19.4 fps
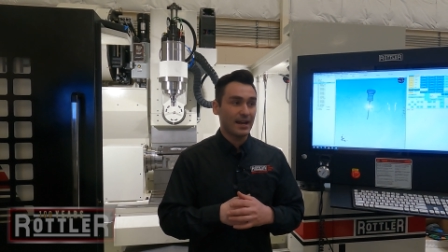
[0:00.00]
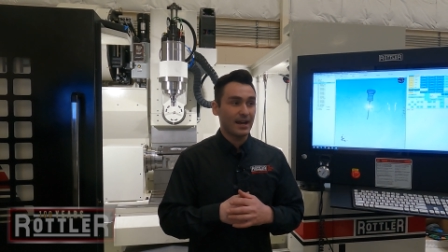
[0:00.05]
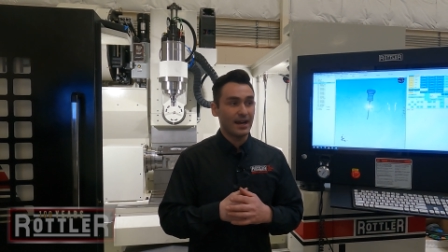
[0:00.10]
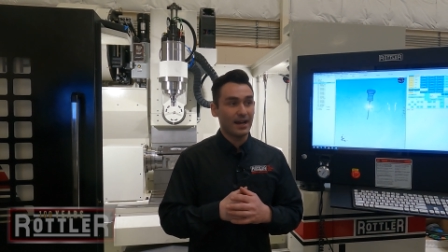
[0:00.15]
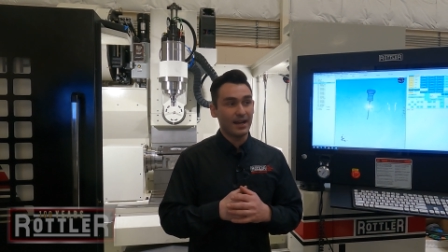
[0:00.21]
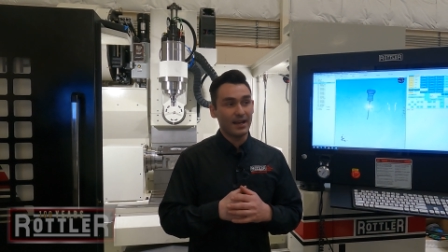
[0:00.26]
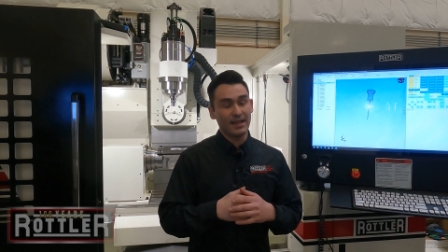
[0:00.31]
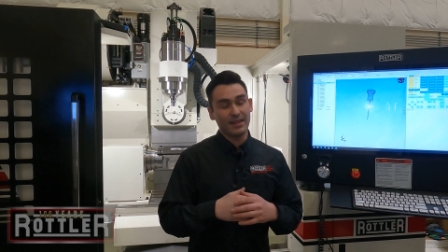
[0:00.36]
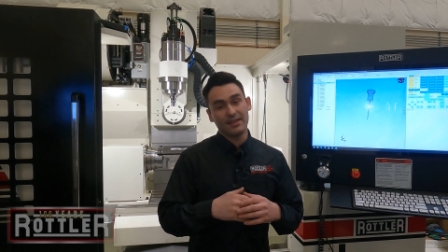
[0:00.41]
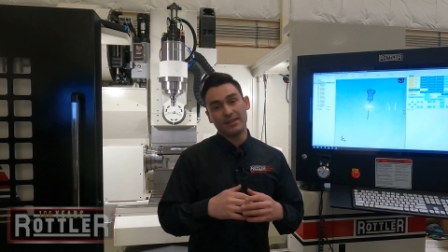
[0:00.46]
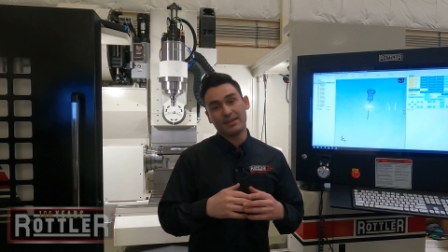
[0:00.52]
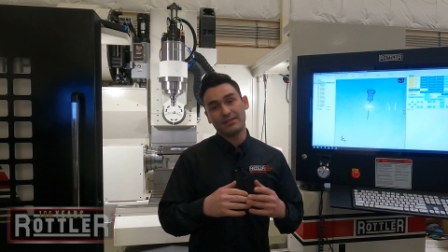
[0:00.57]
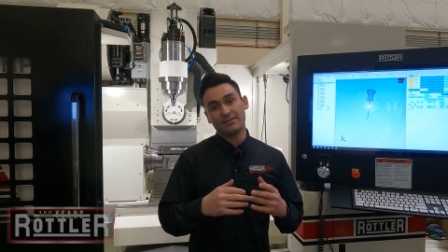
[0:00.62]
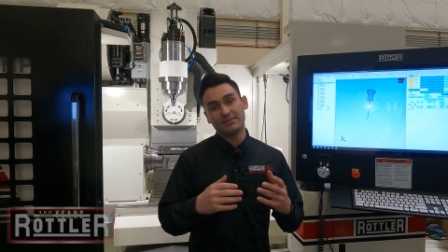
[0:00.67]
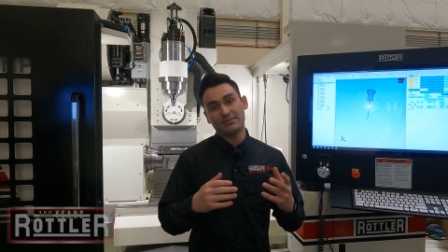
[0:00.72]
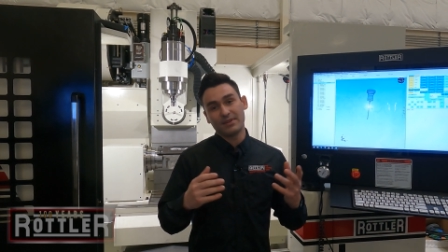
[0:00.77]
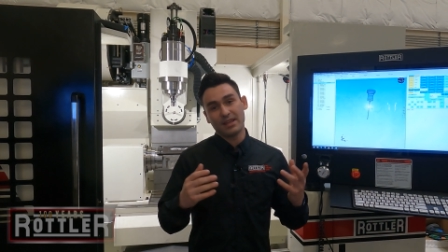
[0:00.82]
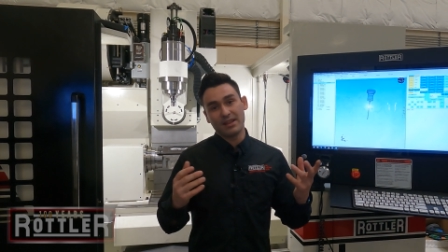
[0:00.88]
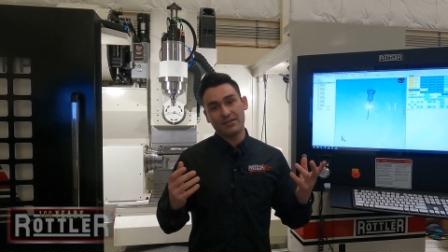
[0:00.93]
Uh,
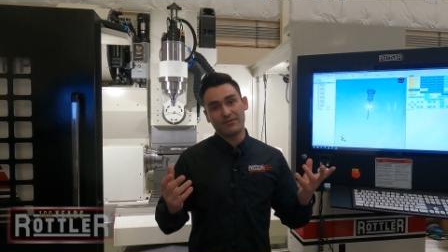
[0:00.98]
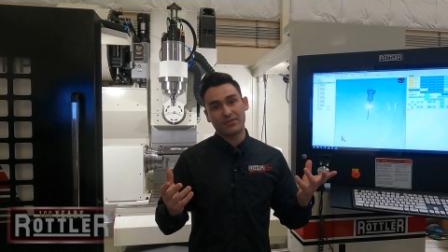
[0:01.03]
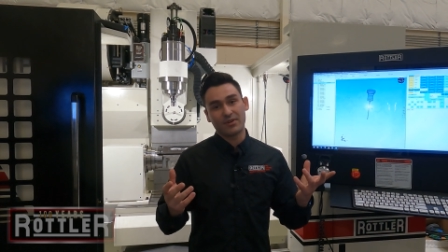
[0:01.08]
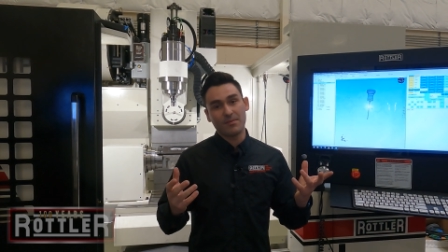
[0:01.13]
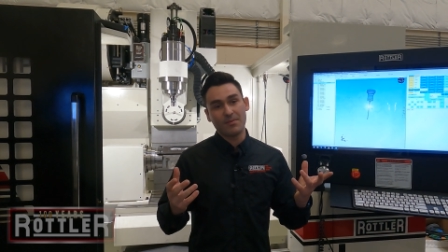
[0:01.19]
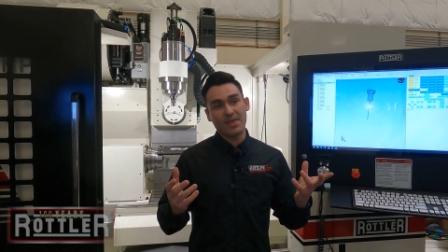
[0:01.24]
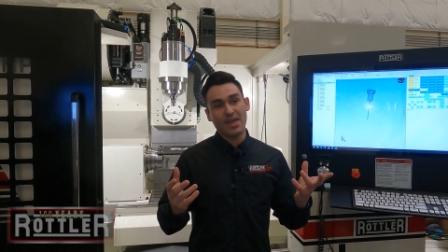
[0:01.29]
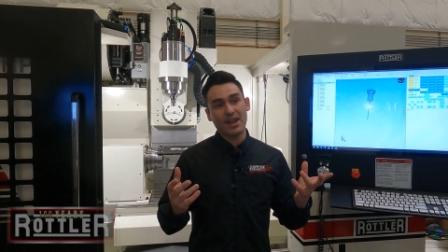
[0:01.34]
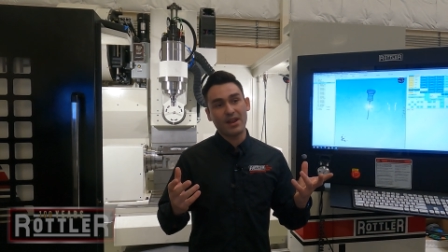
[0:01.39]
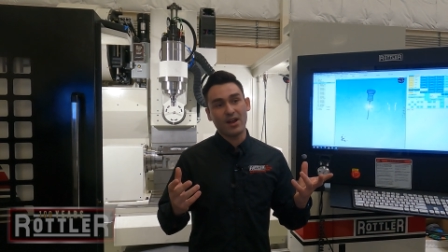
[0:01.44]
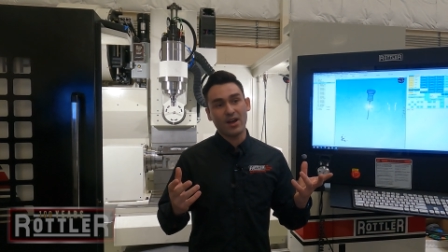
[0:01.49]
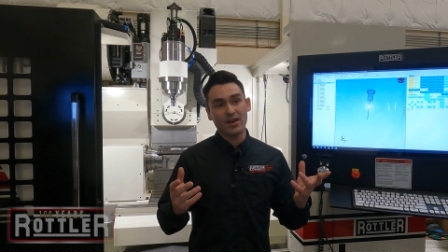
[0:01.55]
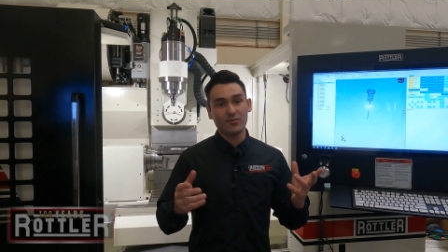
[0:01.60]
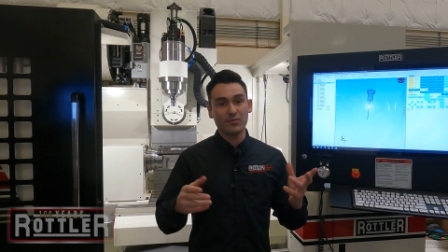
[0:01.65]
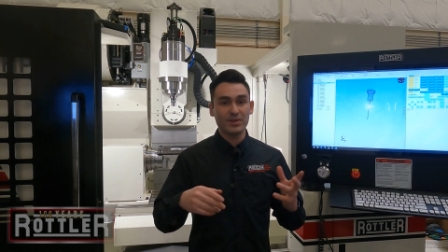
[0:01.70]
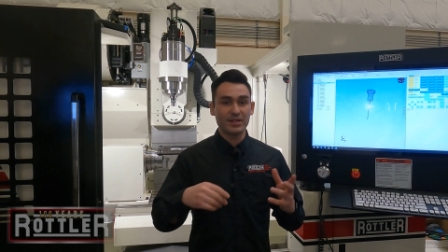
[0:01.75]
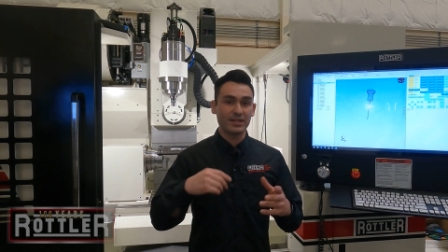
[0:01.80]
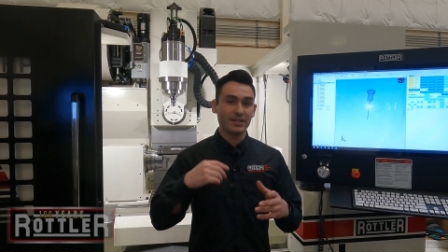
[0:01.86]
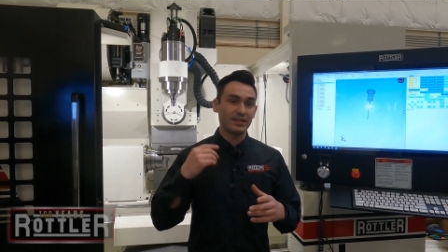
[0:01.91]
and, and from then
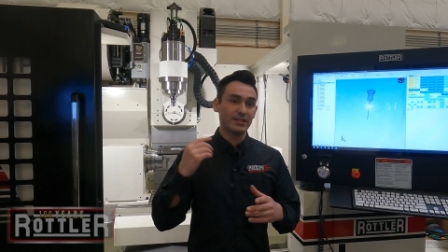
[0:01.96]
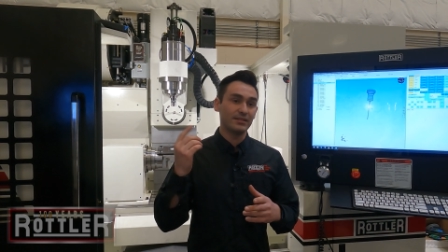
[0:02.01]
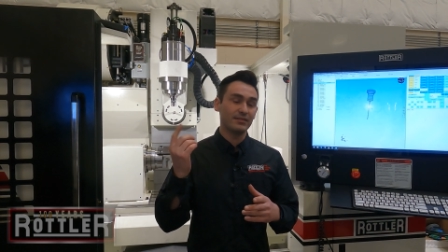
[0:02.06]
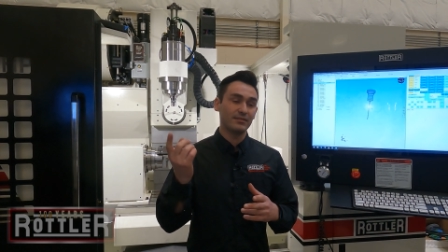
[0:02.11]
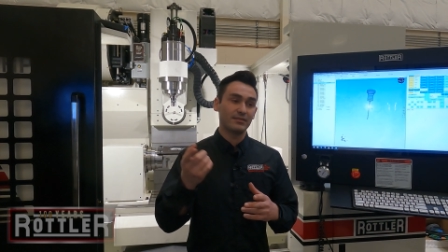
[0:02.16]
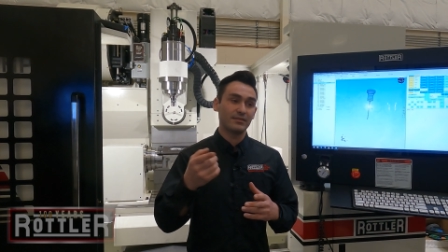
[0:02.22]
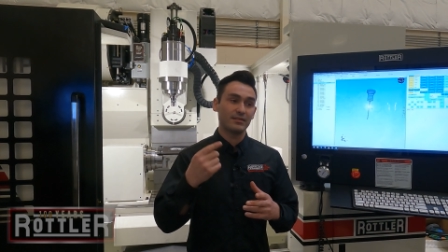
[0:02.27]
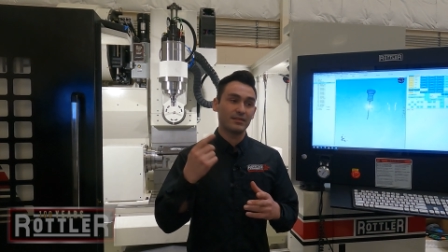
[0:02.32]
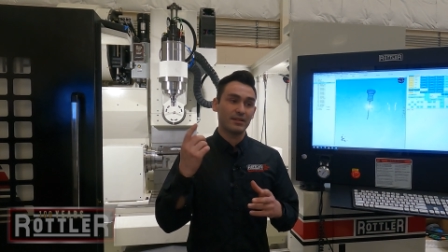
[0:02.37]
on we can,